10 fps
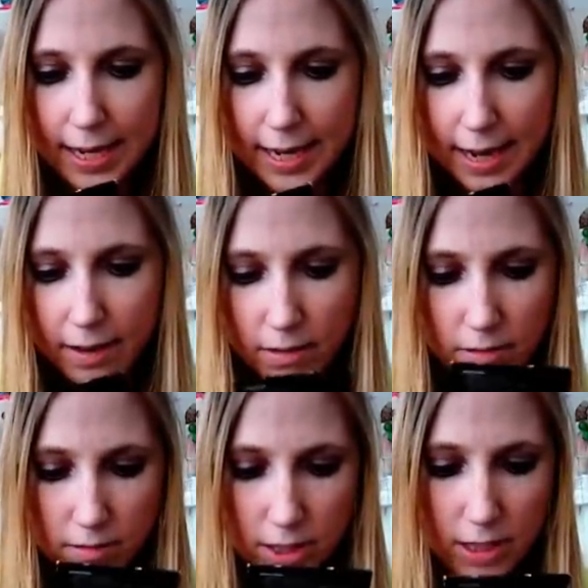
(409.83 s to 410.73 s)

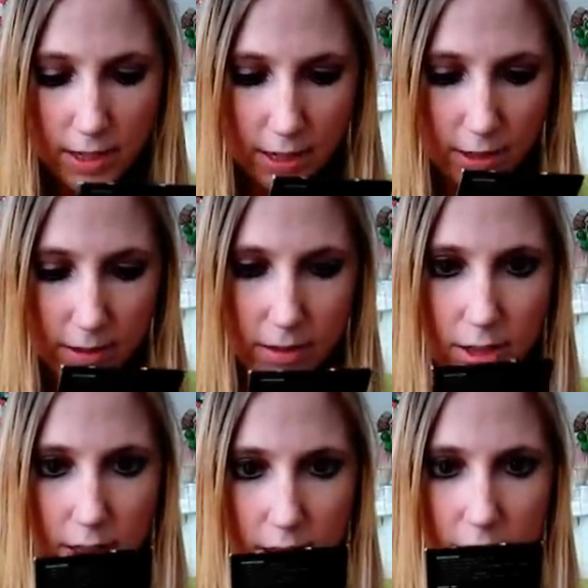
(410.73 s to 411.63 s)
nail
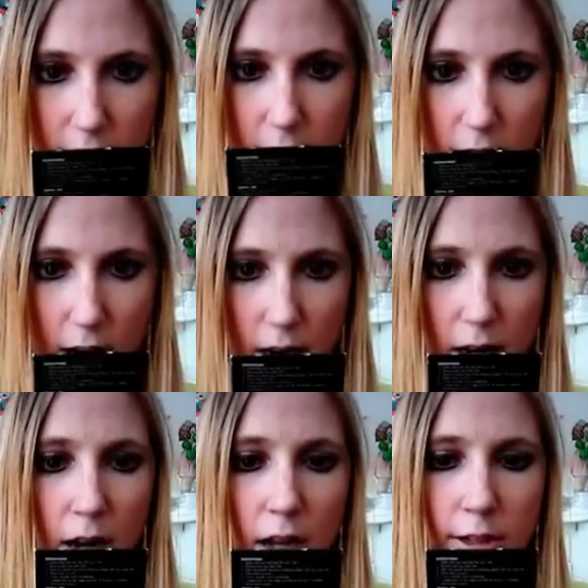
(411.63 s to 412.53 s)
stickers. These are
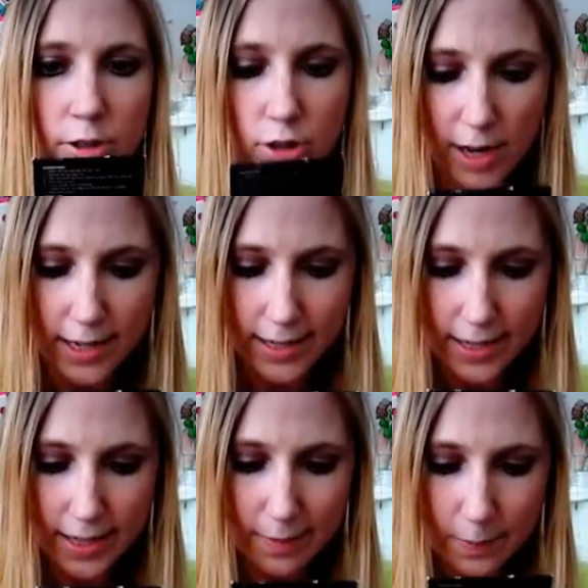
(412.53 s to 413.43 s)
called Trend
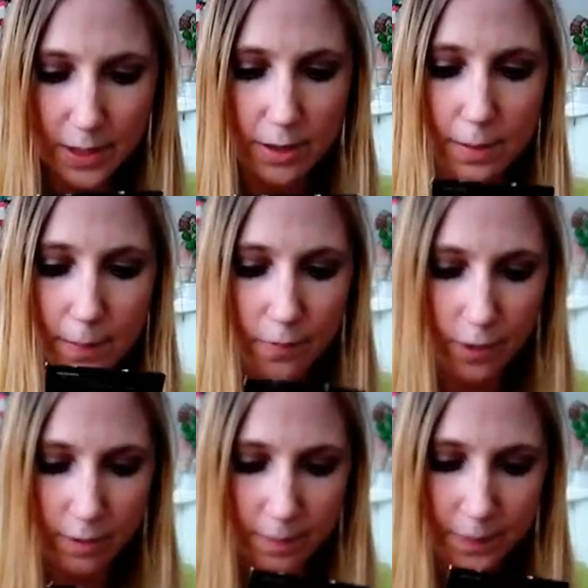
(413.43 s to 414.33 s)
Tips. They're
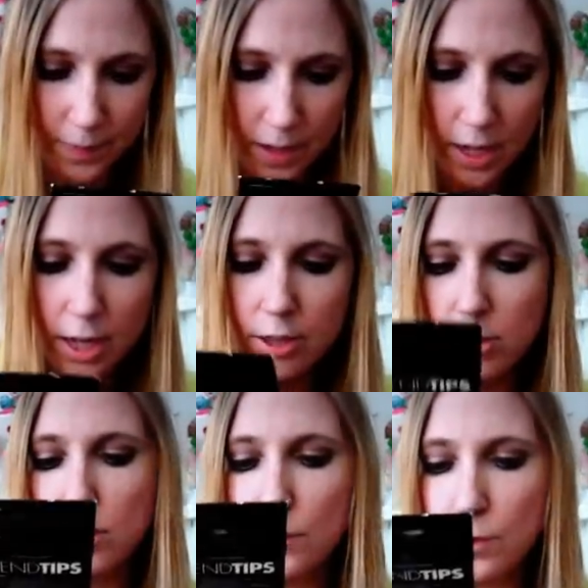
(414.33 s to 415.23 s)
from, they're
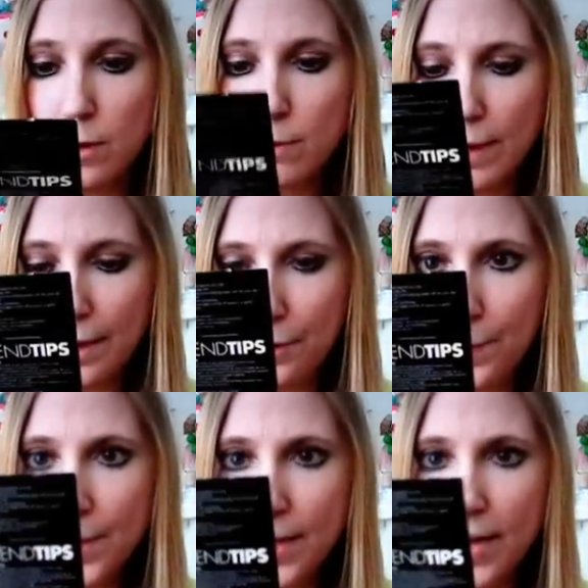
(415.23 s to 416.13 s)
Sephora by
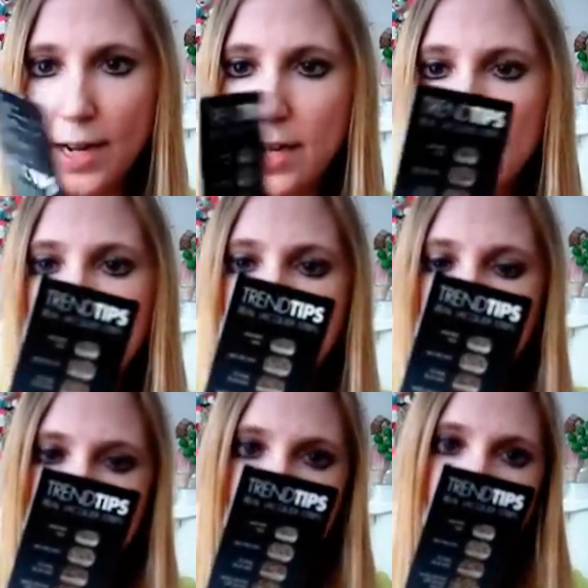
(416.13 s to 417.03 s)
OPI,
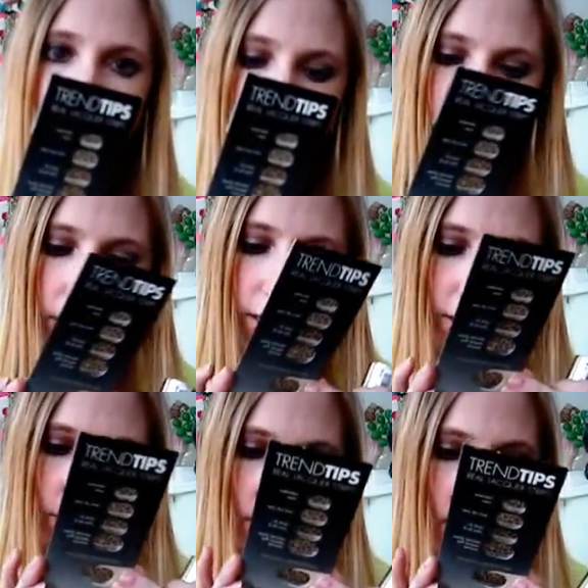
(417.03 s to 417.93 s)
and they're just
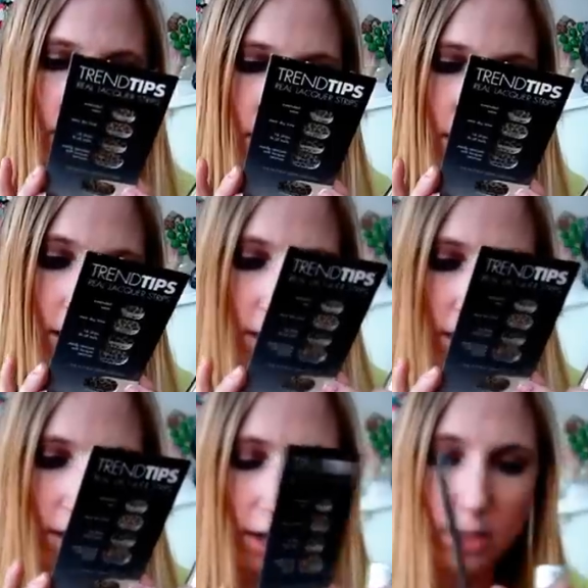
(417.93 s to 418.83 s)

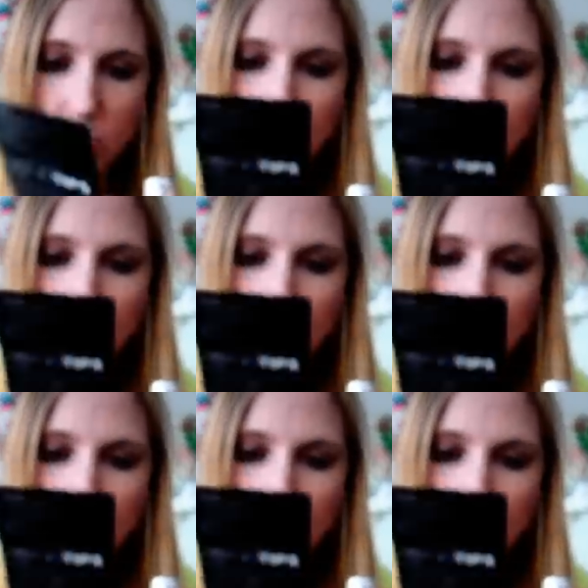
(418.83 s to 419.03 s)
uh,